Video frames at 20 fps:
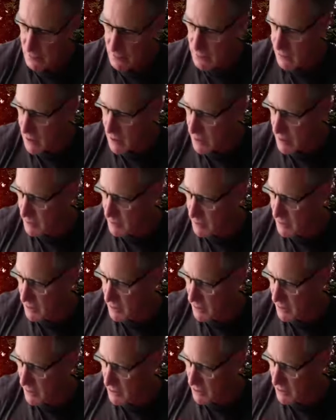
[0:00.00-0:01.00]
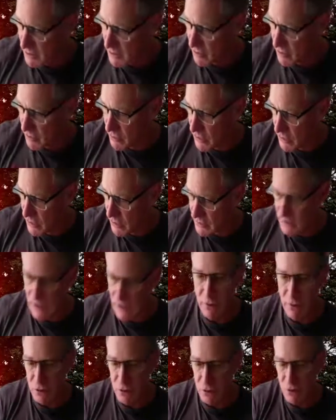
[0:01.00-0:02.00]
it comes to this, and you guys have
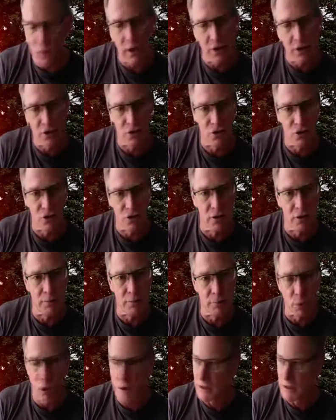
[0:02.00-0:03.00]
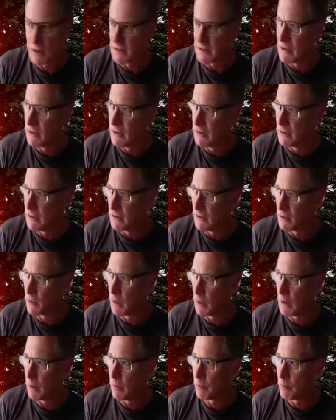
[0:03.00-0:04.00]
all your extra products out there as
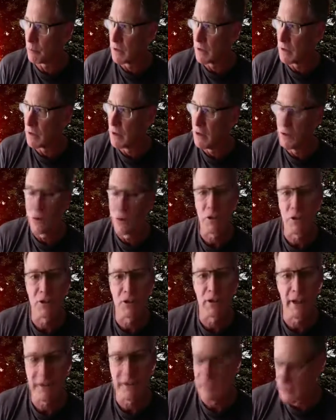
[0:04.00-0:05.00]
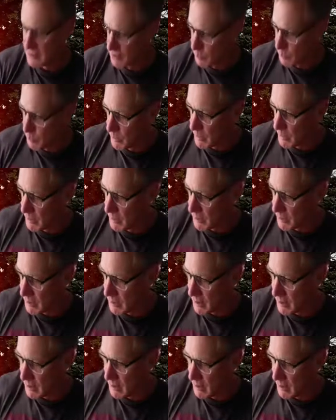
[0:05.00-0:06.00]
well, you can test this with
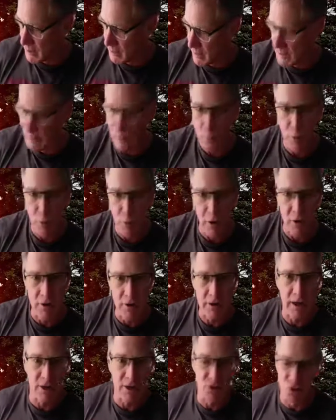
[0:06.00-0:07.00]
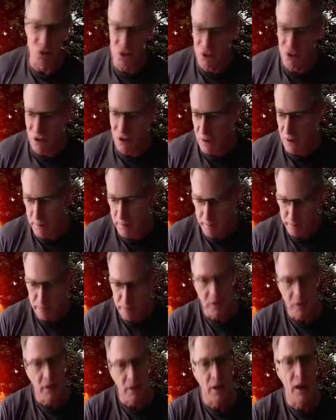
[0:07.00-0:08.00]
Keith's favorite product, Extra Shot,
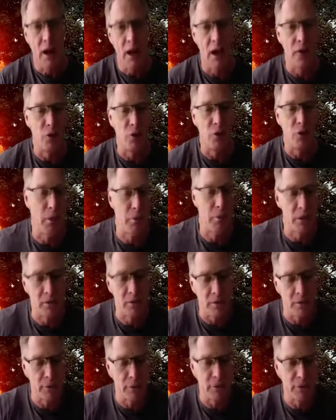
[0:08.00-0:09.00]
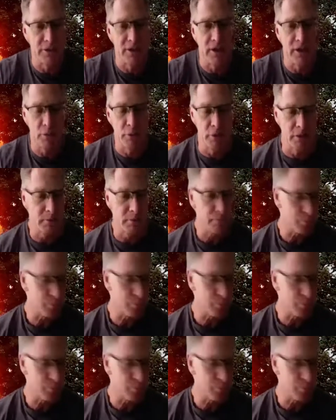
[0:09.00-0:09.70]
and you'll probably come up with the same thing.